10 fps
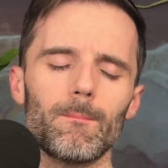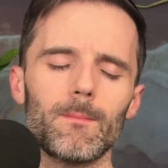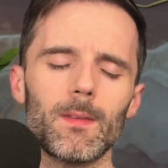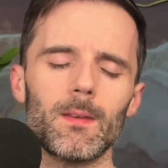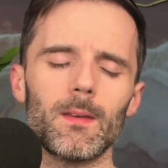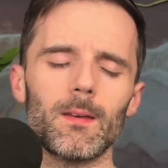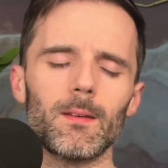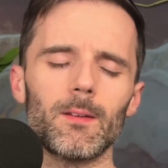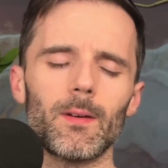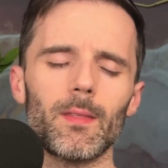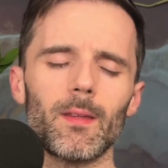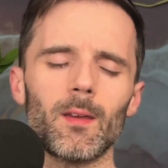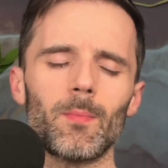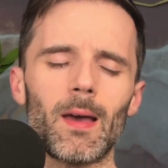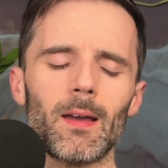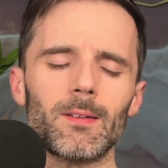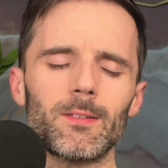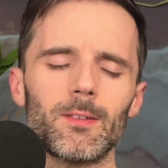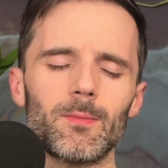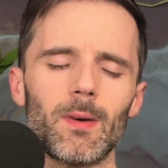I think back
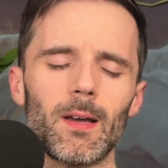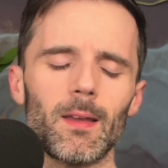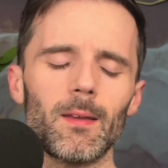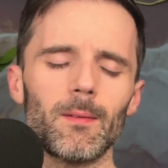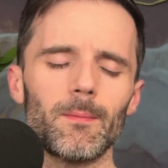to my